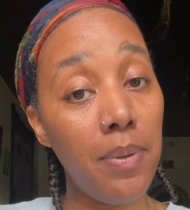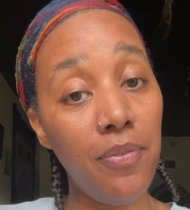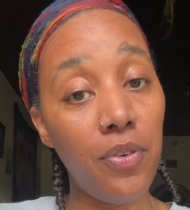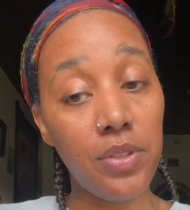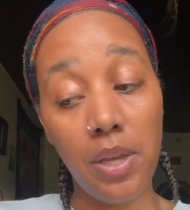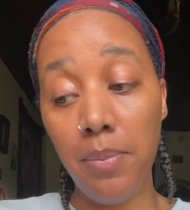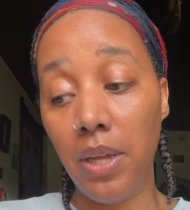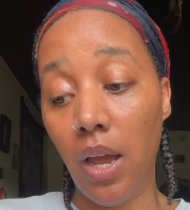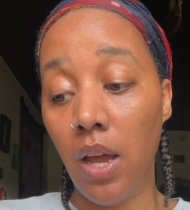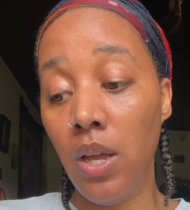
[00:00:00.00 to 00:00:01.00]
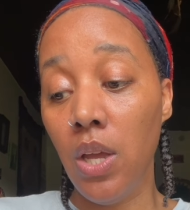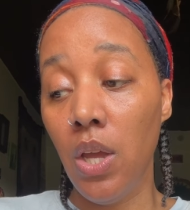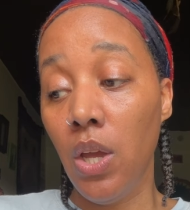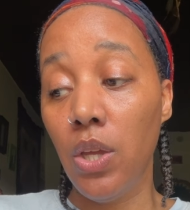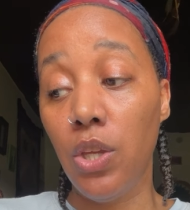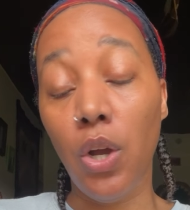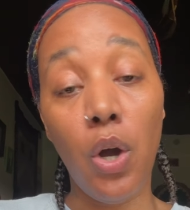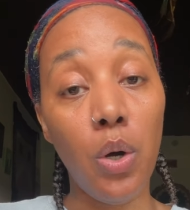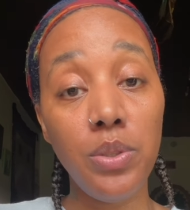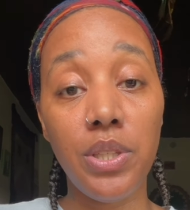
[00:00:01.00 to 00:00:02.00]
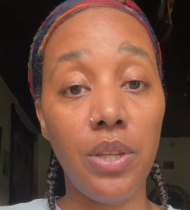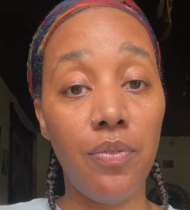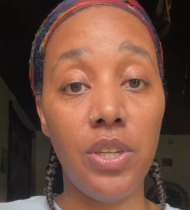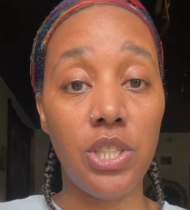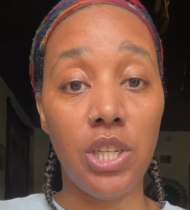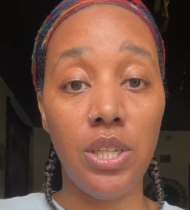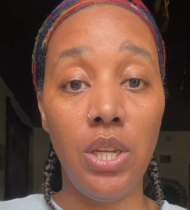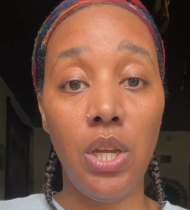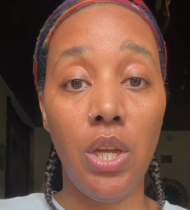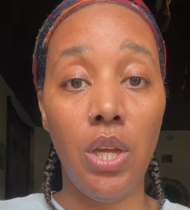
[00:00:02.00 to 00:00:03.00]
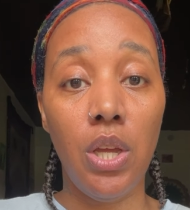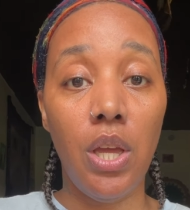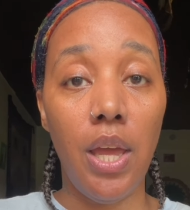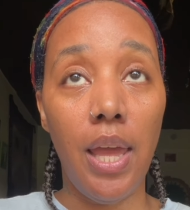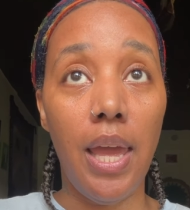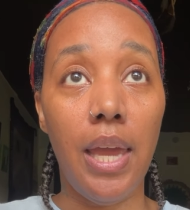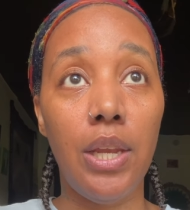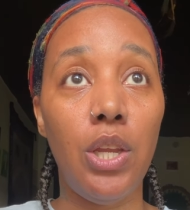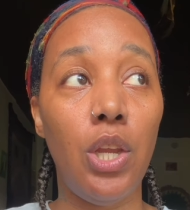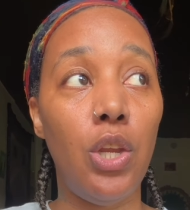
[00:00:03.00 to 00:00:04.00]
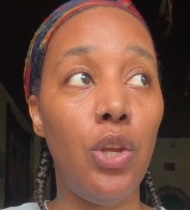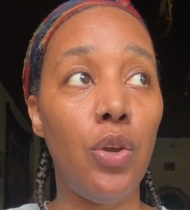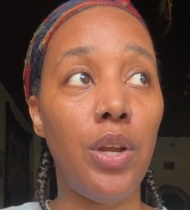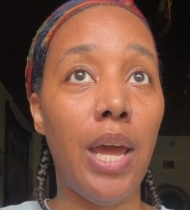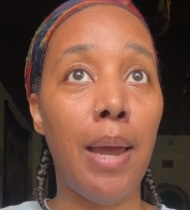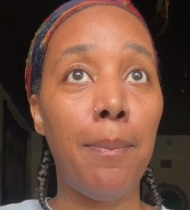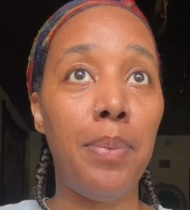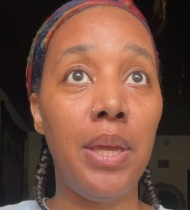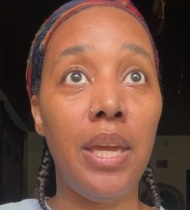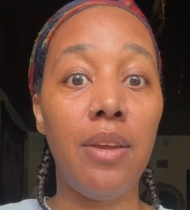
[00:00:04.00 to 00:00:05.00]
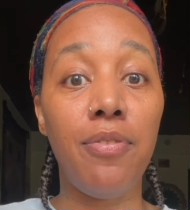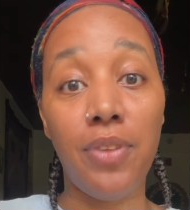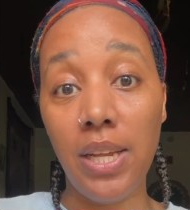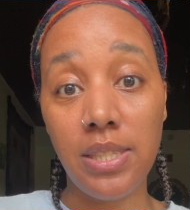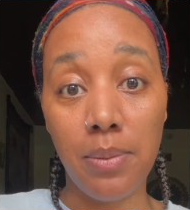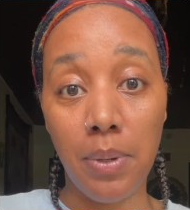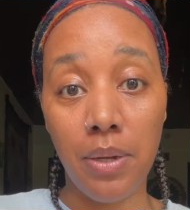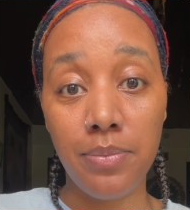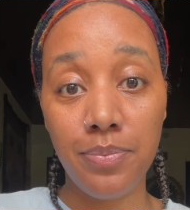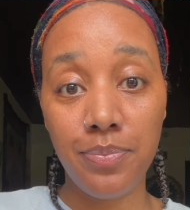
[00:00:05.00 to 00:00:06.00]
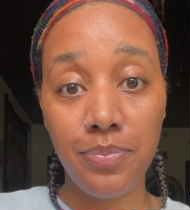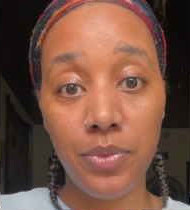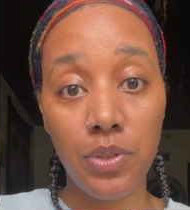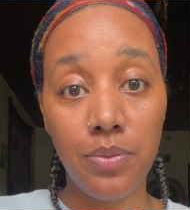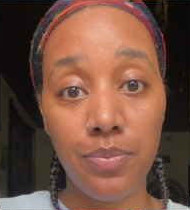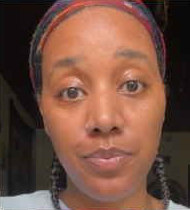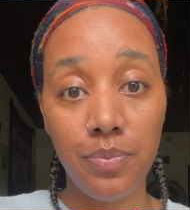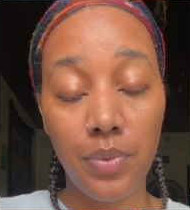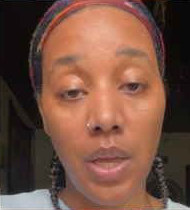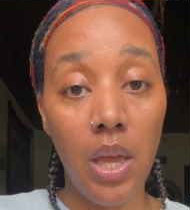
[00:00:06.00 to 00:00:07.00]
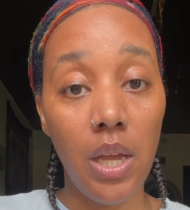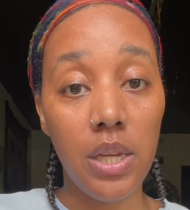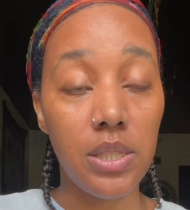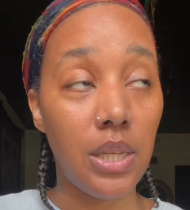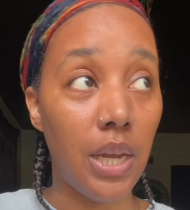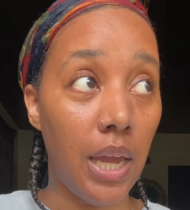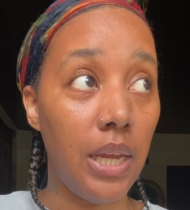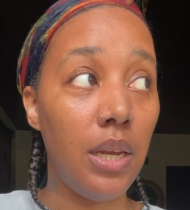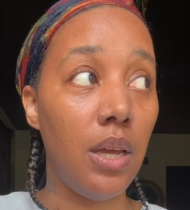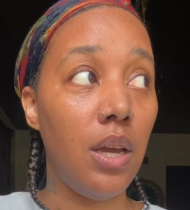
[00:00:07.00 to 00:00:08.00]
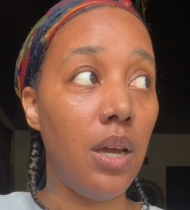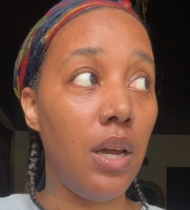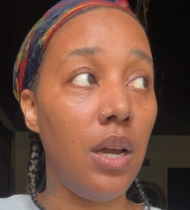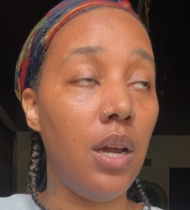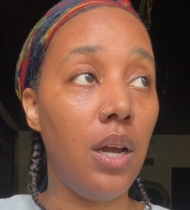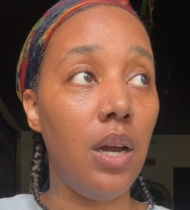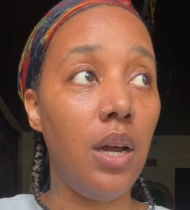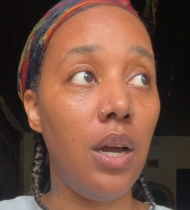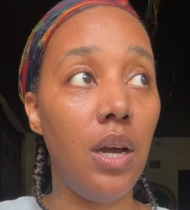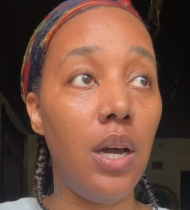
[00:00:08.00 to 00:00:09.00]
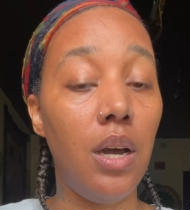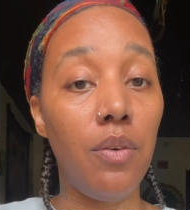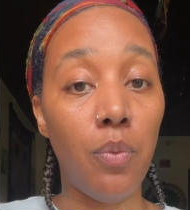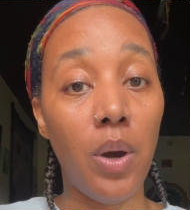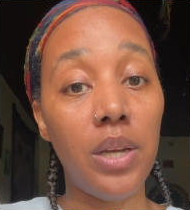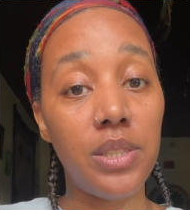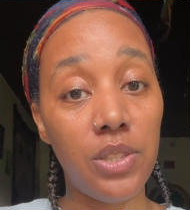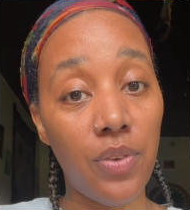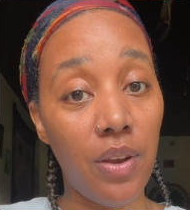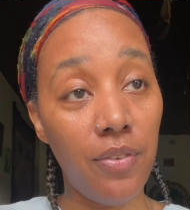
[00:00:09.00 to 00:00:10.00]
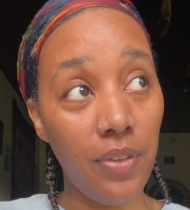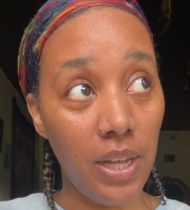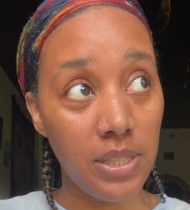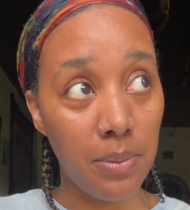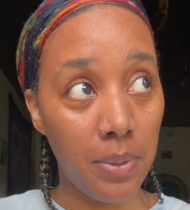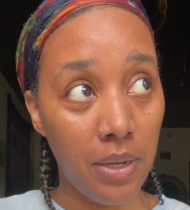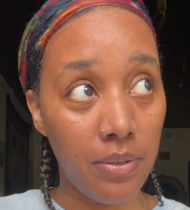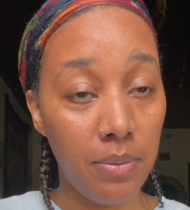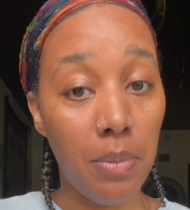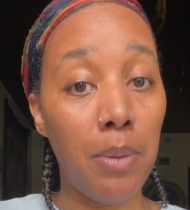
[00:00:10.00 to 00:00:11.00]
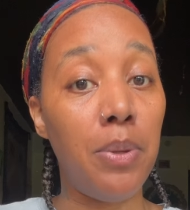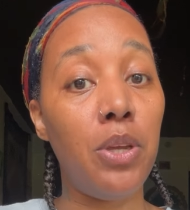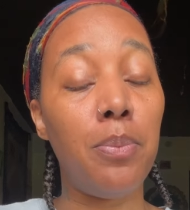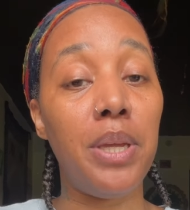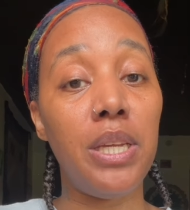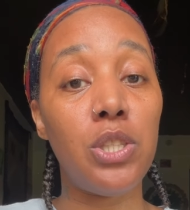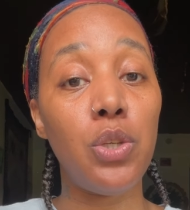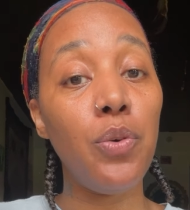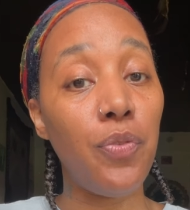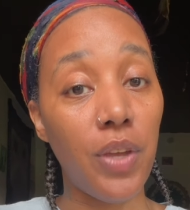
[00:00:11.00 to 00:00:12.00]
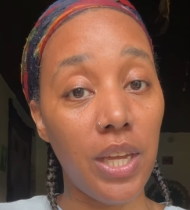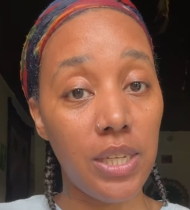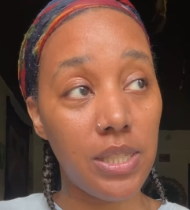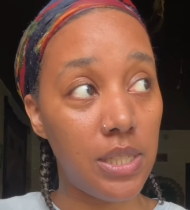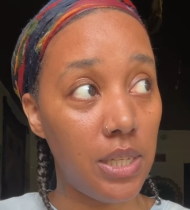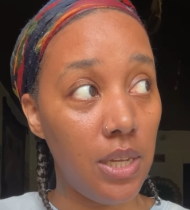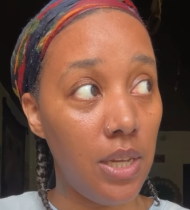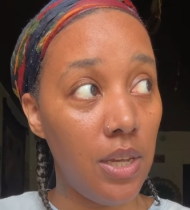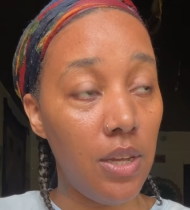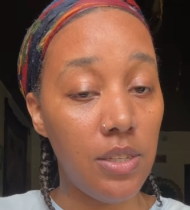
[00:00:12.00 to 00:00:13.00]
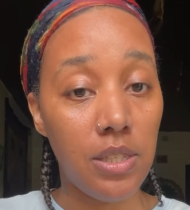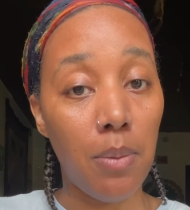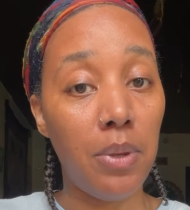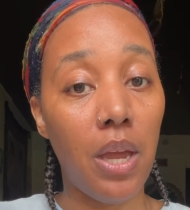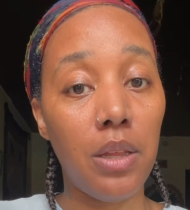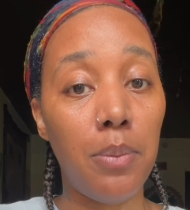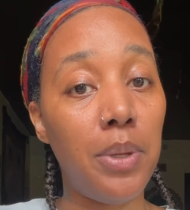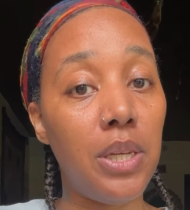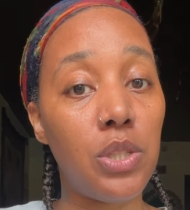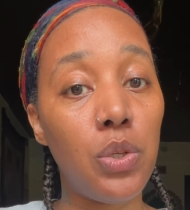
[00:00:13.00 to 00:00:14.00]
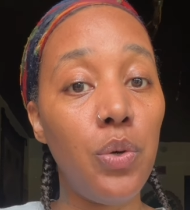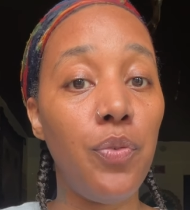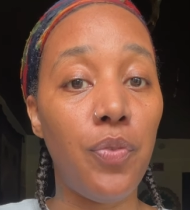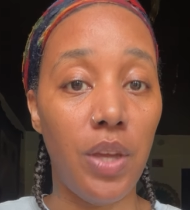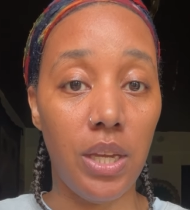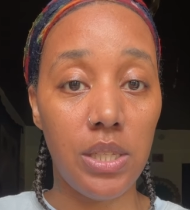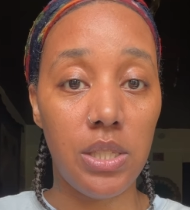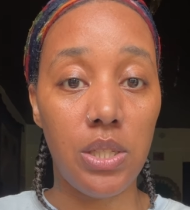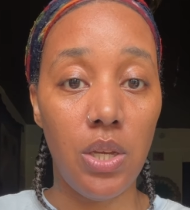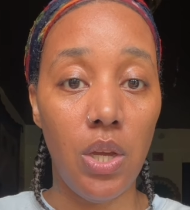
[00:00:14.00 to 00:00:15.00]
for some of y'all, you're holding the vision and you're not being flexible. Because the Knight of Wands is very flexible. Maybe you're being too fixed. Some of y'all are being too fixed